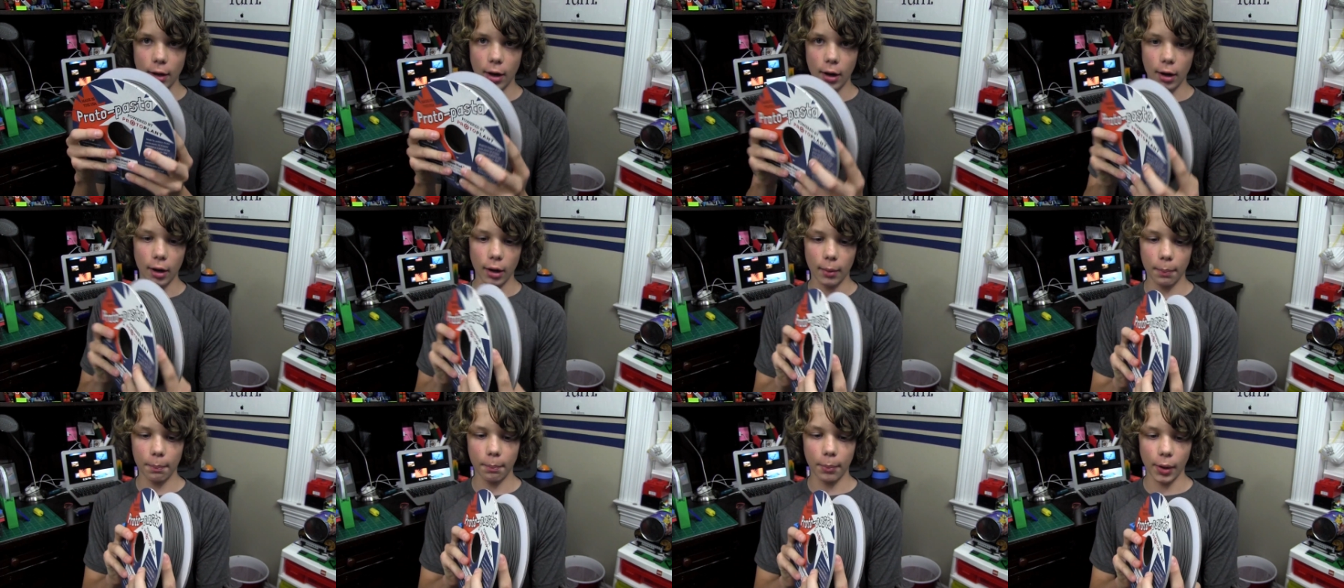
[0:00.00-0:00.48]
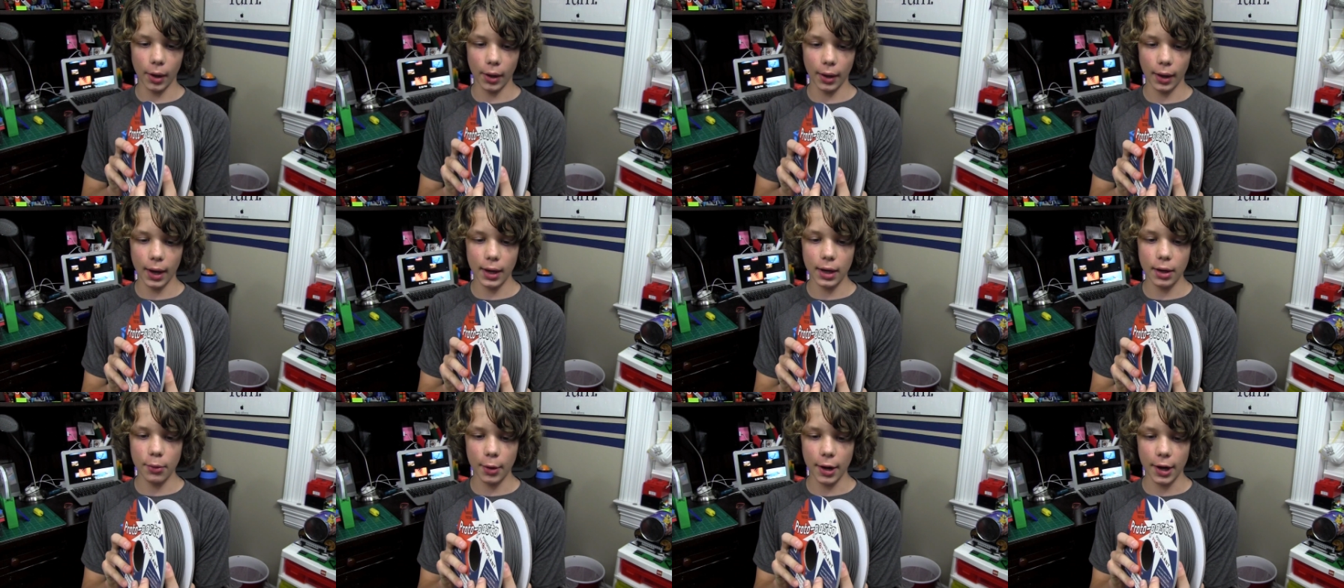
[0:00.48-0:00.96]
uh,
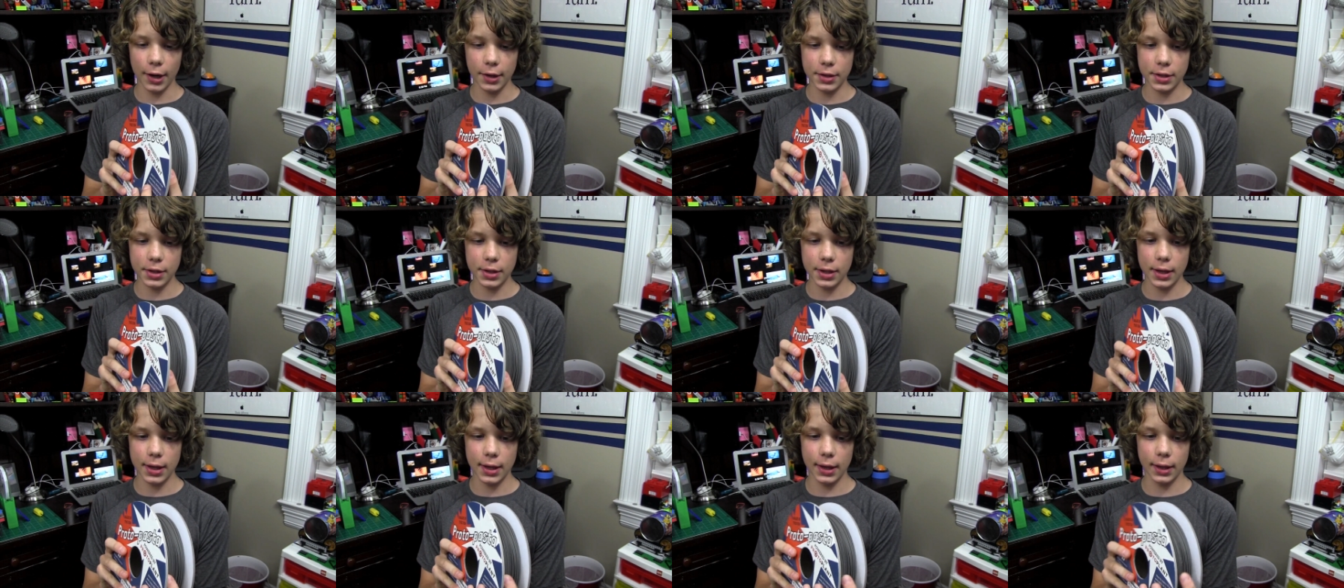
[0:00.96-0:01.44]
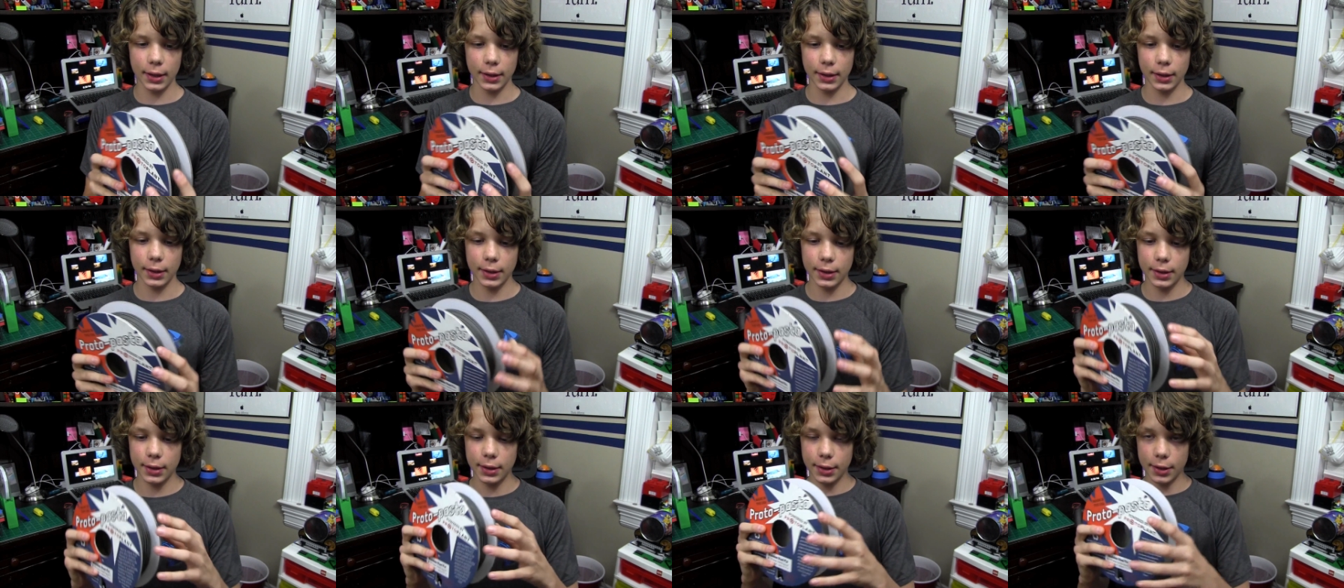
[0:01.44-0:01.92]
but anyways, it
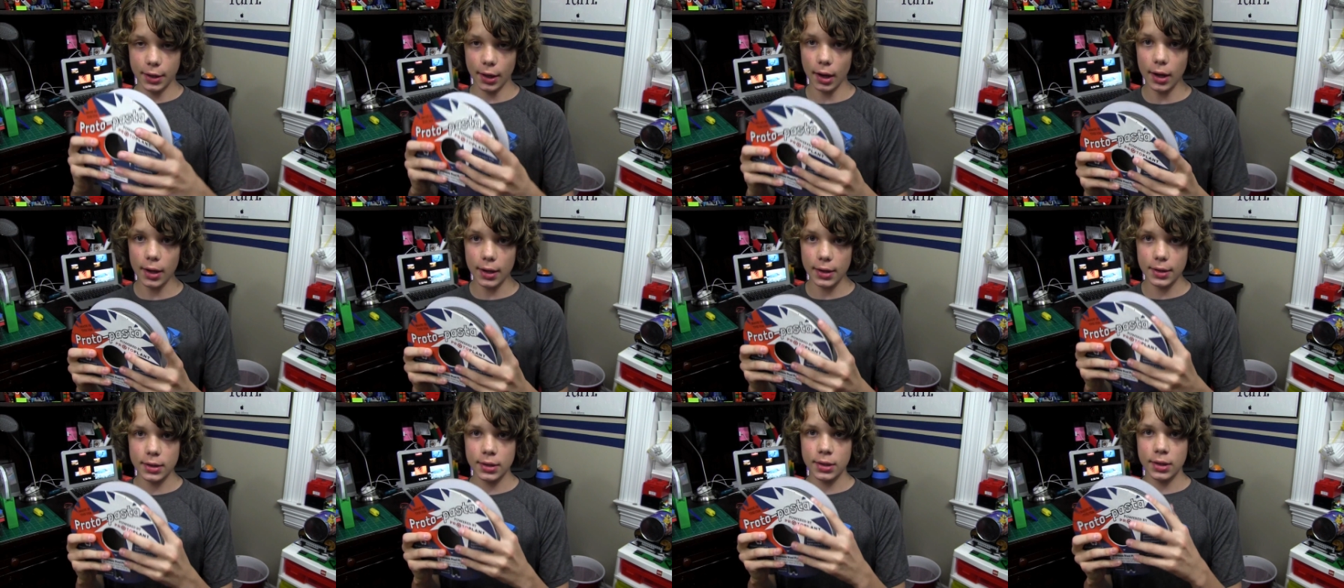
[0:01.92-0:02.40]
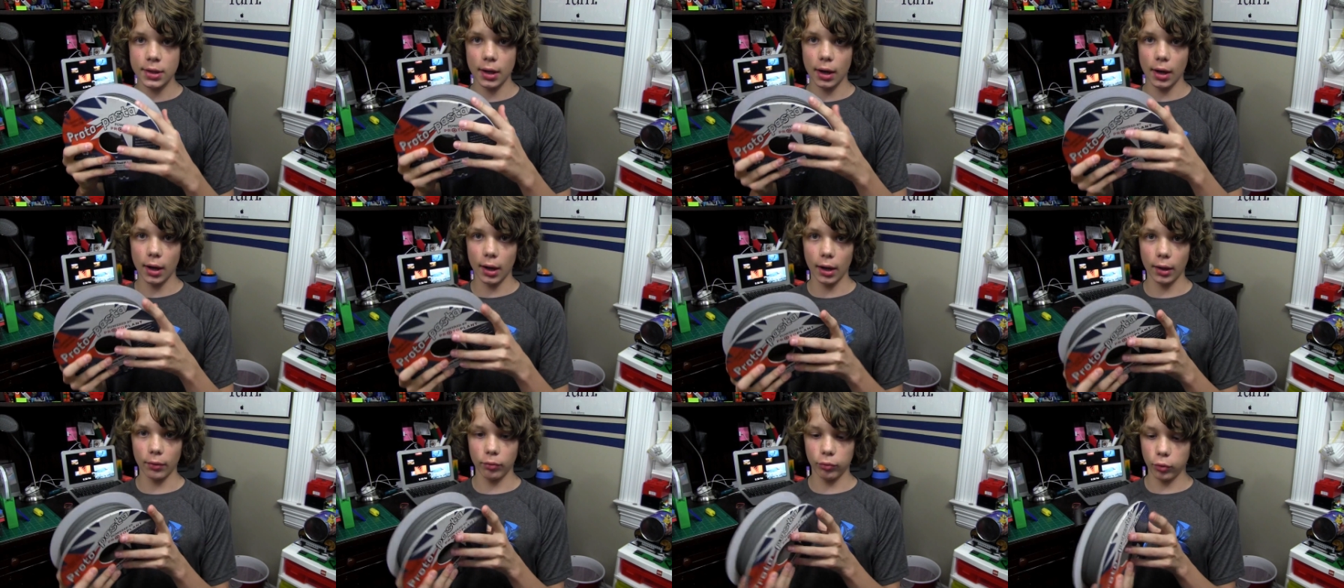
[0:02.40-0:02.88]
does
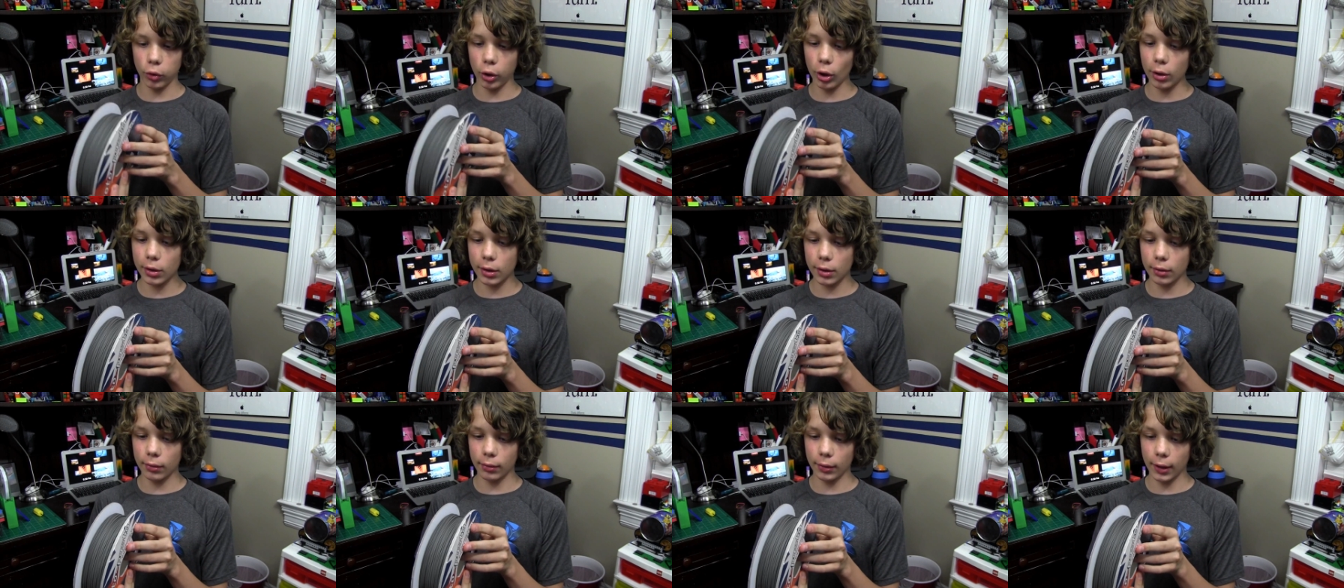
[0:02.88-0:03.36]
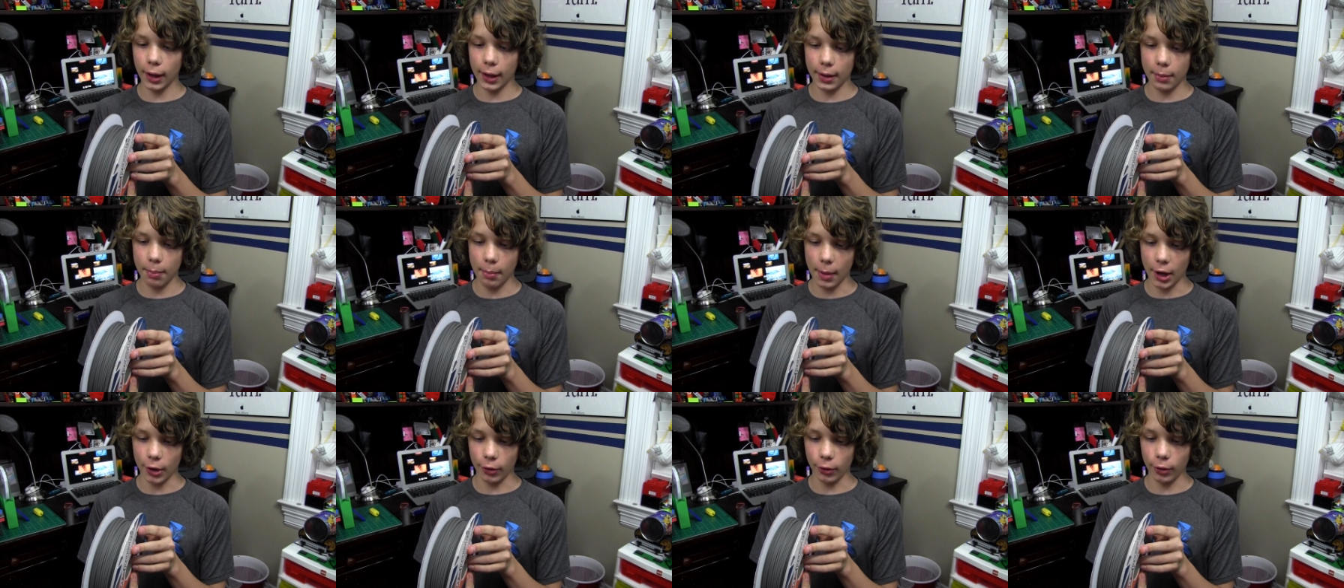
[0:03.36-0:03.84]
uh, look like
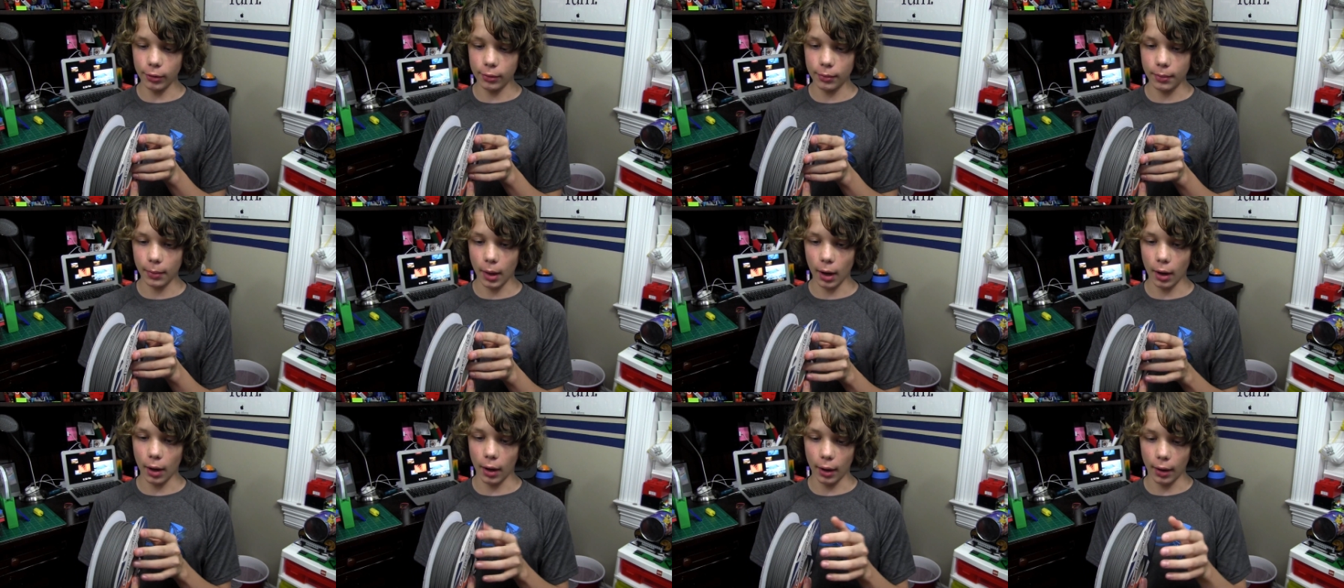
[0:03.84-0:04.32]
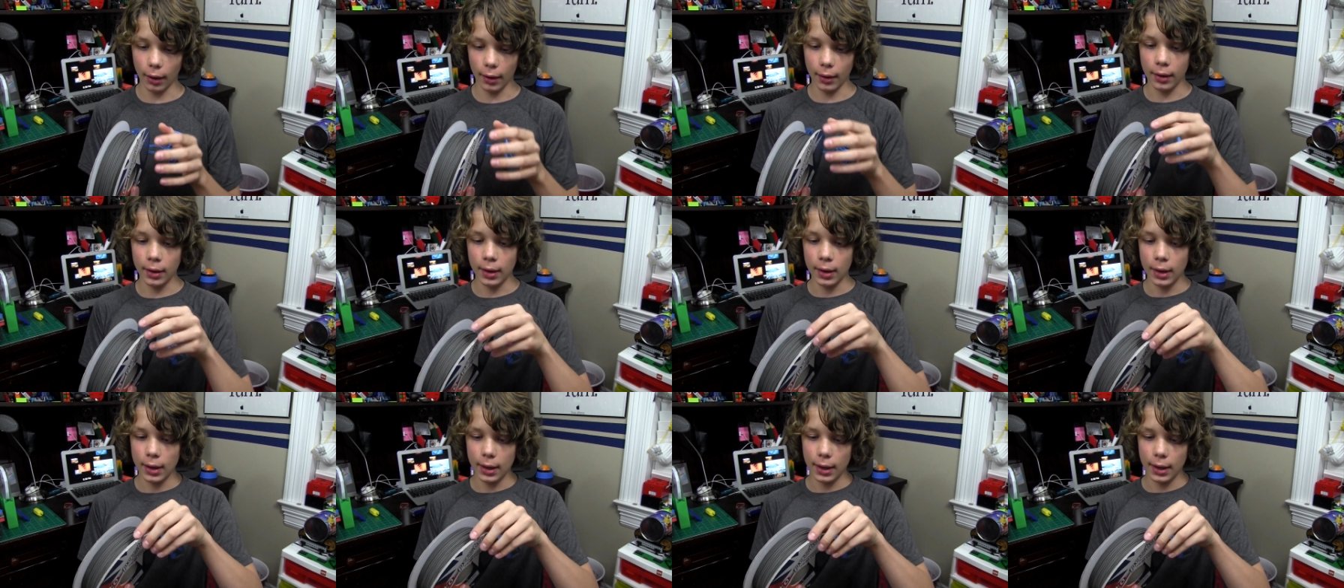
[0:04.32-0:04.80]
metal. Uh,